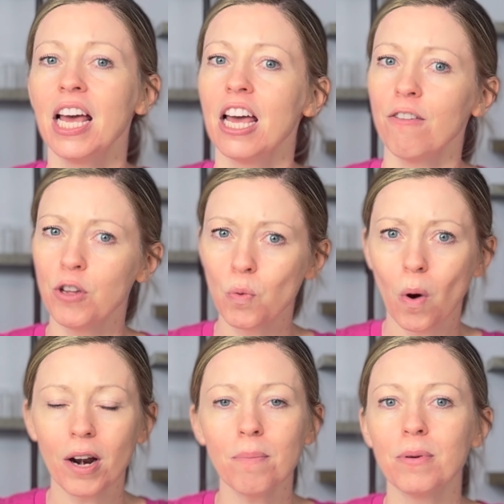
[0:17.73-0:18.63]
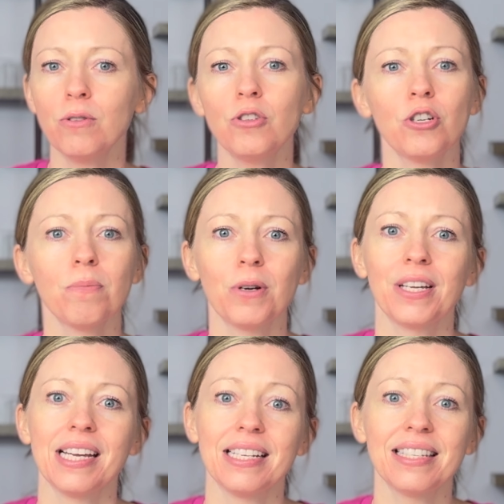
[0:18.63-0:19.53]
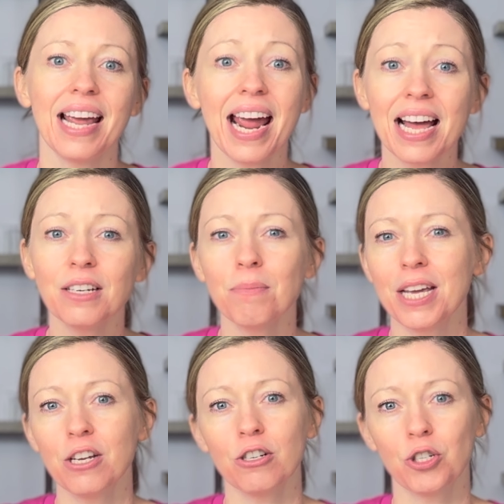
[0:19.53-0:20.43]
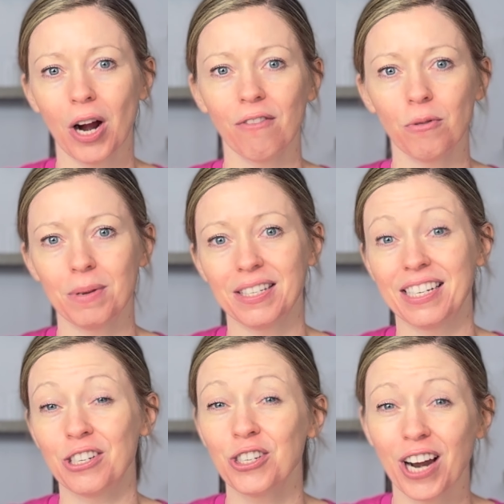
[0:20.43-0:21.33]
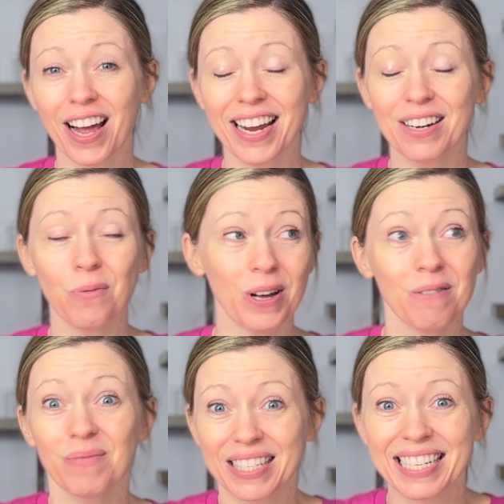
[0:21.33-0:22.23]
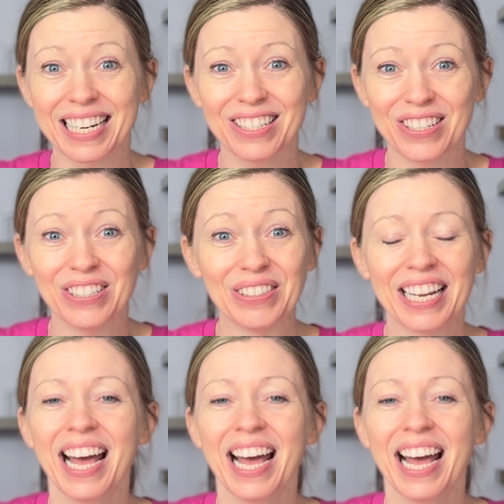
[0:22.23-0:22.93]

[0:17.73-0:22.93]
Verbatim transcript: If you want to boost your bookings and make your travel business shine, well, stay tuned.